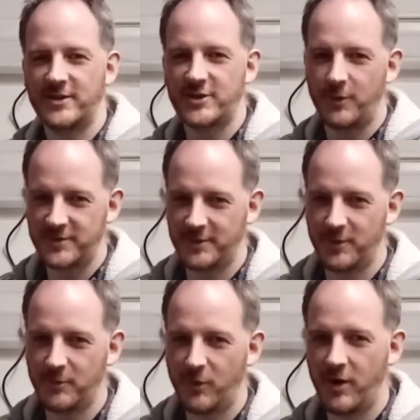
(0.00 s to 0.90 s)
top tip
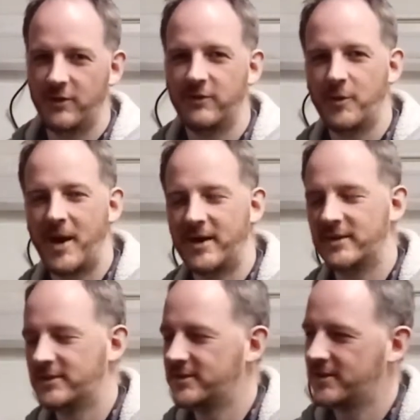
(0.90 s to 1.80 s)
number one for
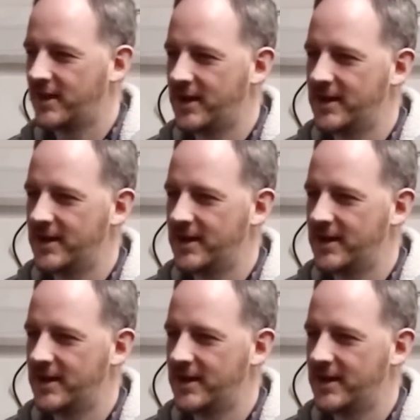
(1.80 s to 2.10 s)
bands.